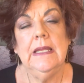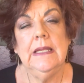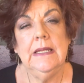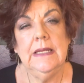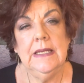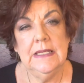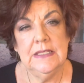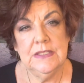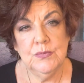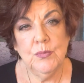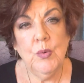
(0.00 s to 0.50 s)

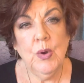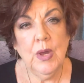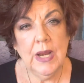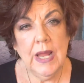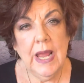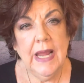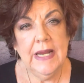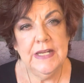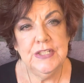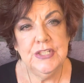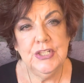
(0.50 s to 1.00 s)
is what
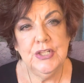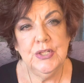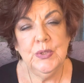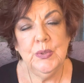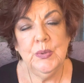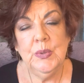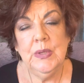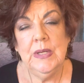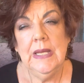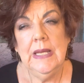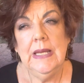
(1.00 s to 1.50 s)
I
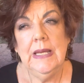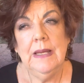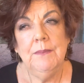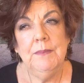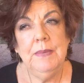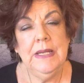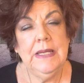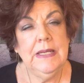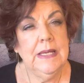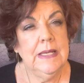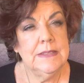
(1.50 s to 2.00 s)
do,
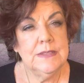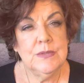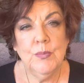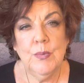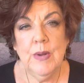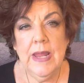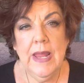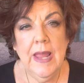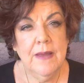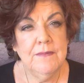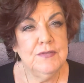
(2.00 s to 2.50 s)
because
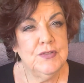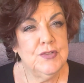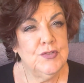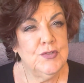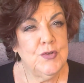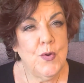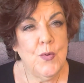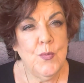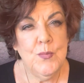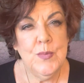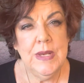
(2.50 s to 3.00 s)
we have
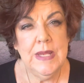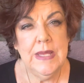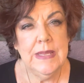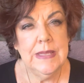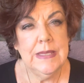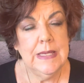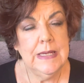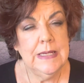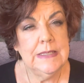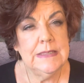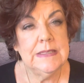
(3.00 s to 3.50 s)
so many
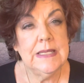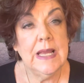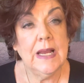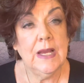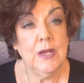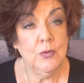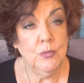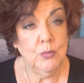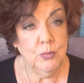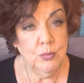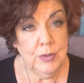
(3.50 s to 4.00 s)
things that
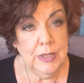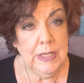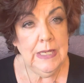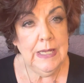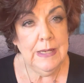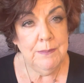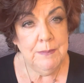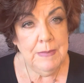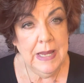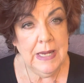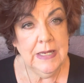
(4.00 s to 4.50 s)
can
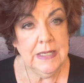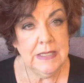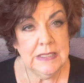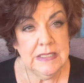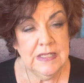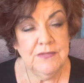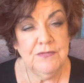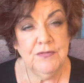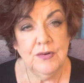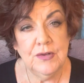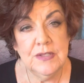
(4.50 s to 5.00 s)
really make a
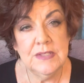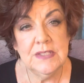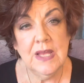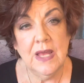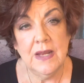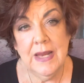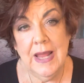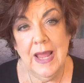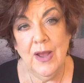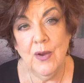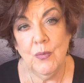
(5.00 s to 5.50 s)
difference
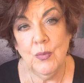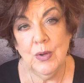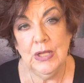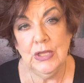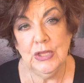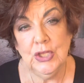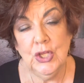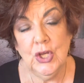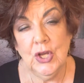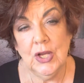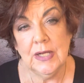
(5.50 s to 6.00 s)
on how we
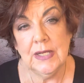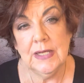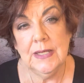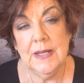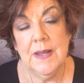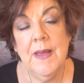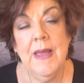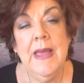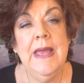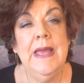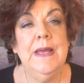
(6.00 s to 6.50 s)
look.
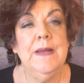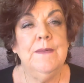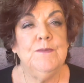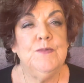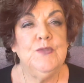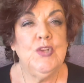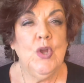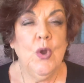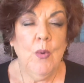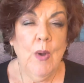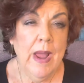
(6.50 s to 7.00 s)

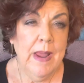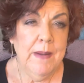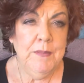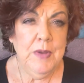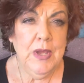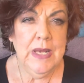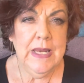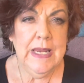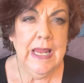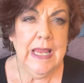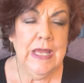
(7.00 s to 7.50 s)
So I'm
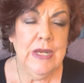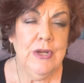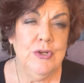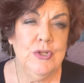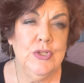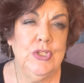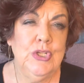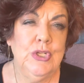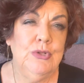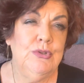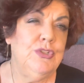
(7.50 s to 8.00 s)
going to
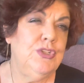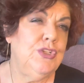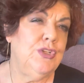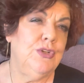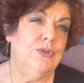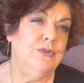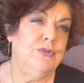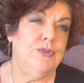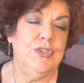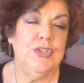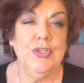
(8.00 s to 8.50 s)
introduce
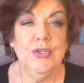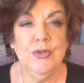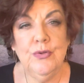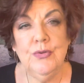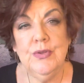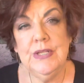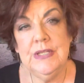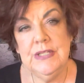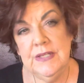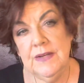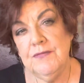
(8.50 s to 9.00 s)
you to
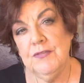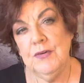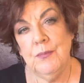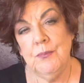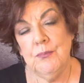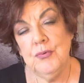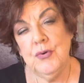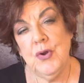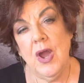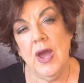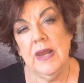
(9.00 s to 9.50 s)
the
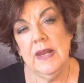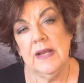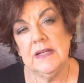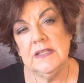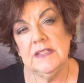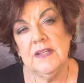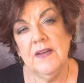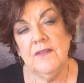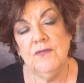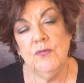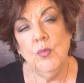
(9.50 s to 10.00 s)
different
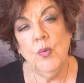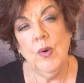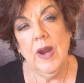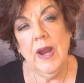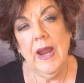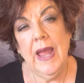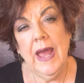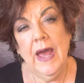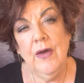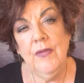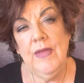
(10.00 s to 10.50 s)
products of
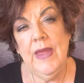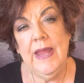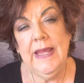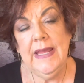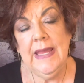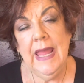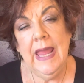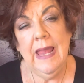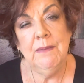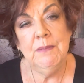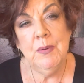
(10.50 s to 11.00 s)
how they
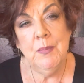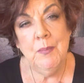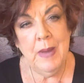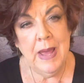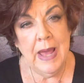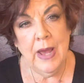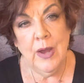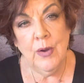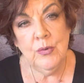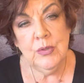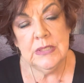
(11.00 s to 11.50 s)
came
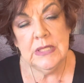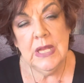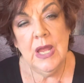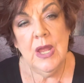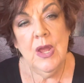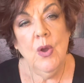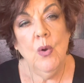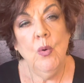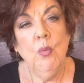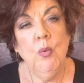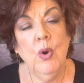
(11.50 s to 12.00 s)
about,
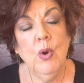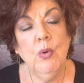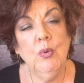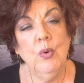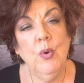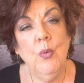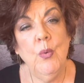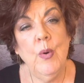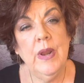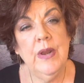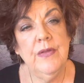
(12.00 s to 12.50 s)
what
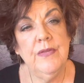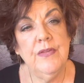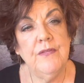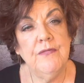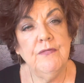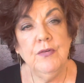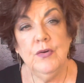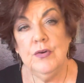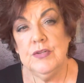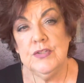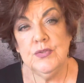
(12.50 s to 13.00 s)
were one of the
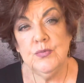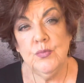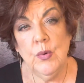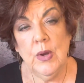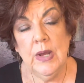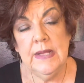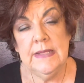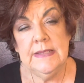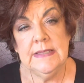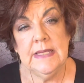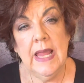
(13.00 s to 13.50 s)
first
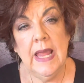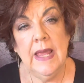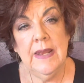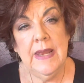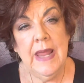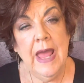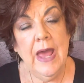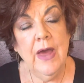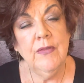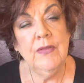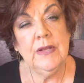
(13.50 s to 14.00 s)
ones, and
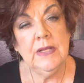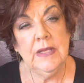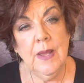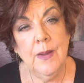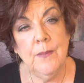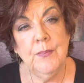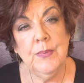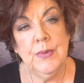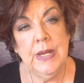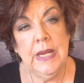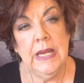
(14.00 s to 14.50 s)
how the
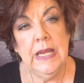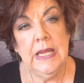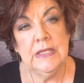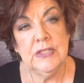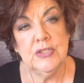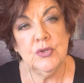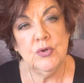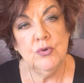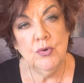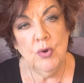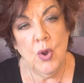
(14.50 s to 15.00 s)
company
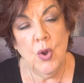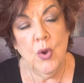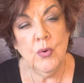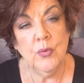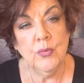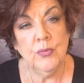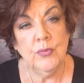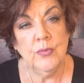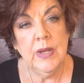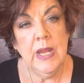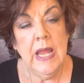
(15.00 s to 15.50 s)
has
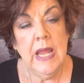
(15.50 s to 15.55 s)
grown.